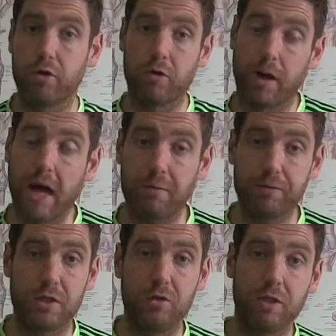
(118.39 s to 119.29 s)
around
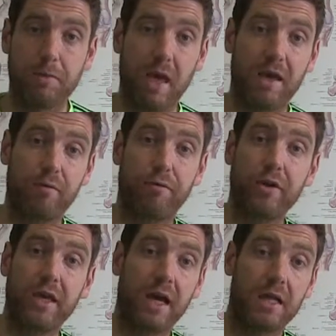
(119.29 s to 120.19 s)
absolutely pain-free,